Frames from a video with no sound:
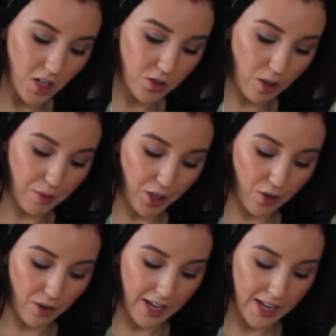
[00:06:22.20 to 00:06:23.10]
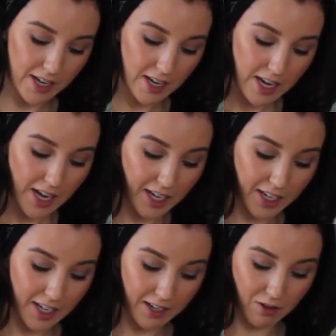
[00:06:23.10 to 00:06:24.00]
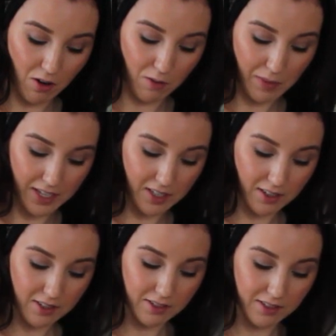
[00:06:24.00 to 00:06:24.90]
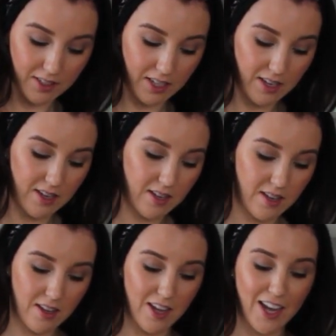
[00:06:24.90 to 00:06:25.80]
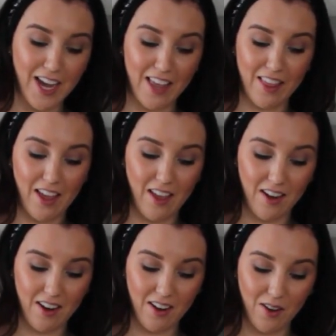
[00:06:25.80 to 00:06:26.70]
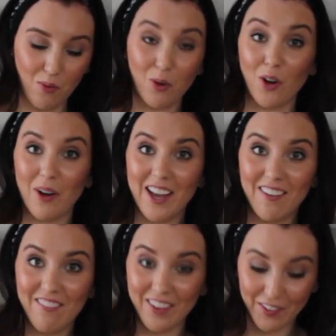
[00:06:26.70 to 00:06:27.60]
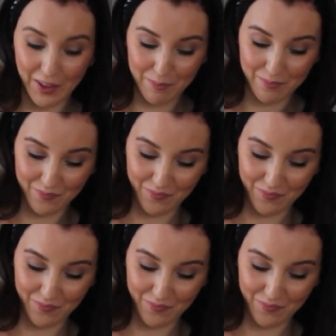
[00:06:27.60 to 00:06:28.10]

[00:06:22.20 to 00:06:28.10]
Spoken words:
So I'm going to go ahead and cut out all my circles, and then we'll go ahead and fill them.